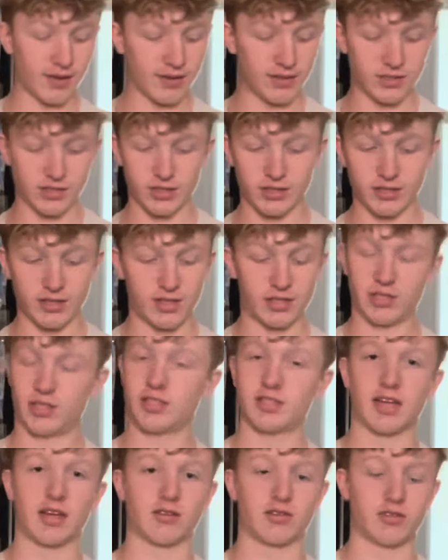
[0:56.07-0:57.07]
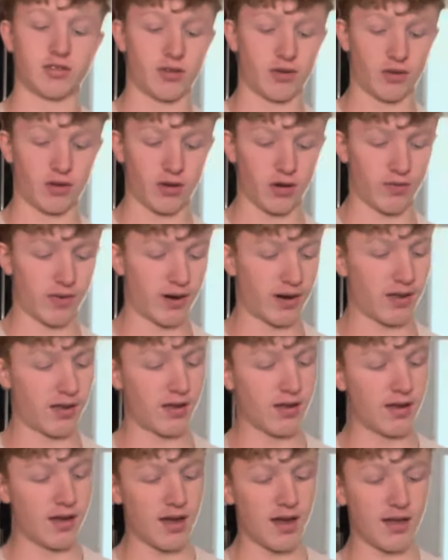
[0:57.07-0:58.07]
it just sounds so good already.
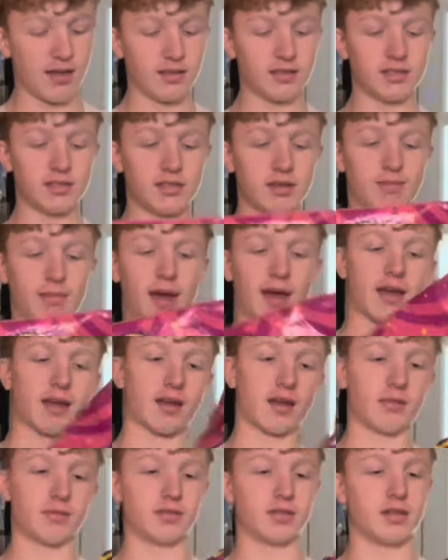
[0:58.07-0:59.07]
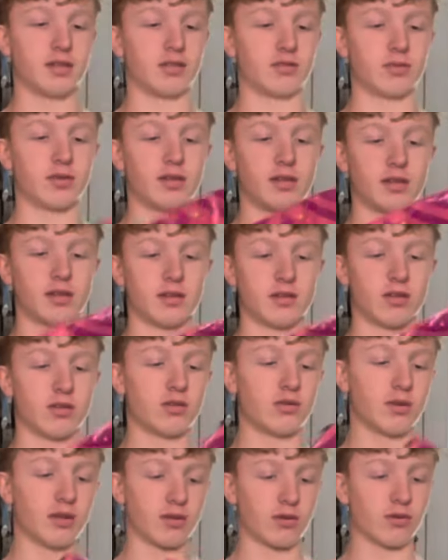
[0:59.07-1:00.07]
This is the bag it comes in. It's really,
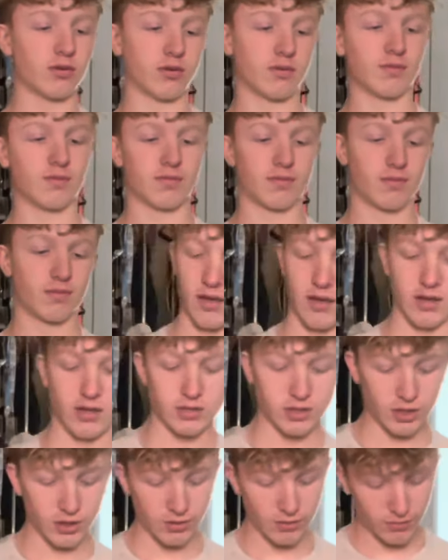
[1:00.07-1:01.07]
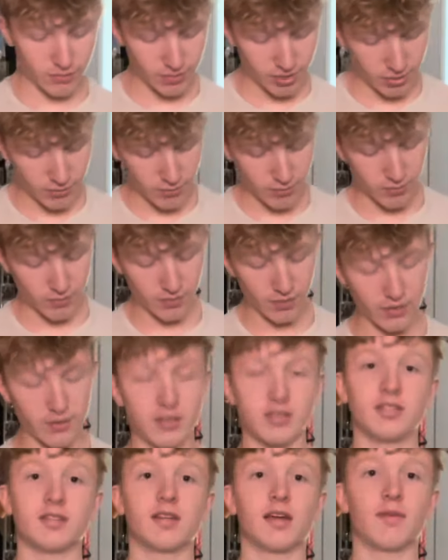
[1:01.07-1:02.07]
really cool. So
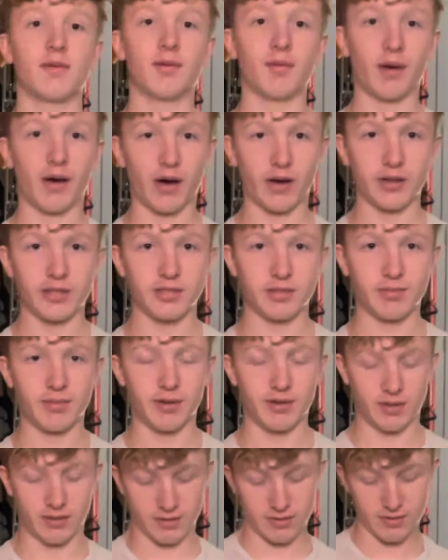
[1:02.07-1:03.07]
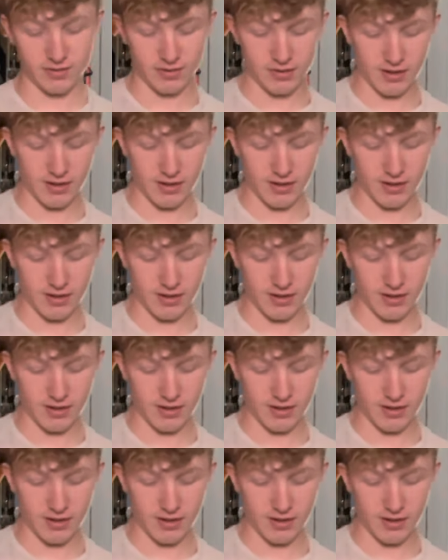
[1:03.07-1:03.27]
this is gonna be my honest opinion,